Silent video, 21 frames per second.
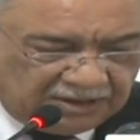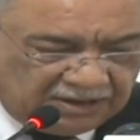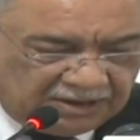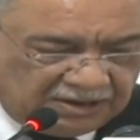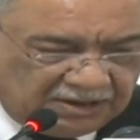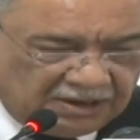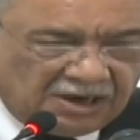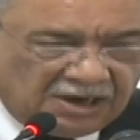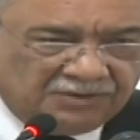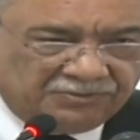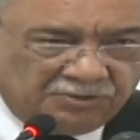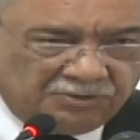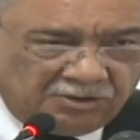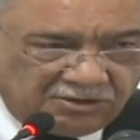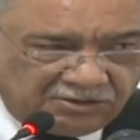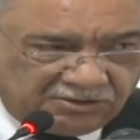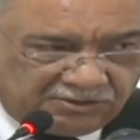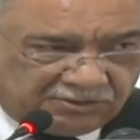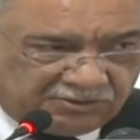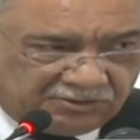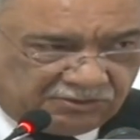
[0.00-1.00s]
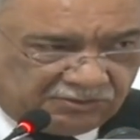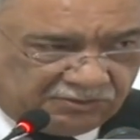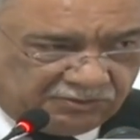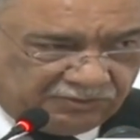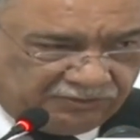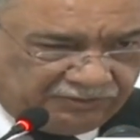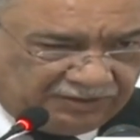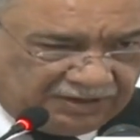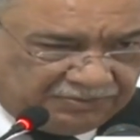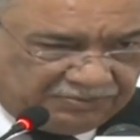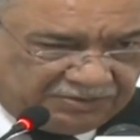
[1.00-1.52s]
I've
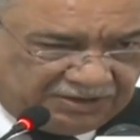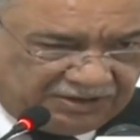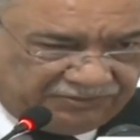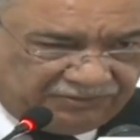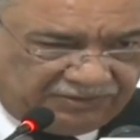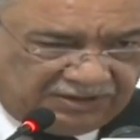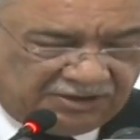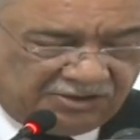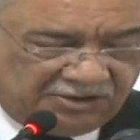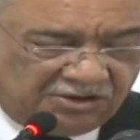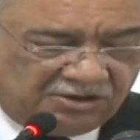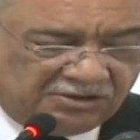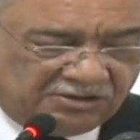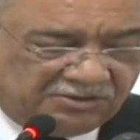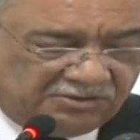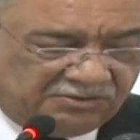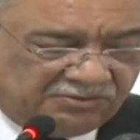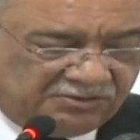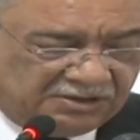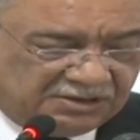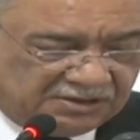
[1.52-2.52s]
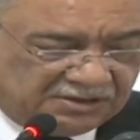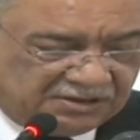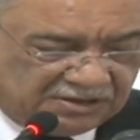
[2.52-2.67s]
very briefly gone through this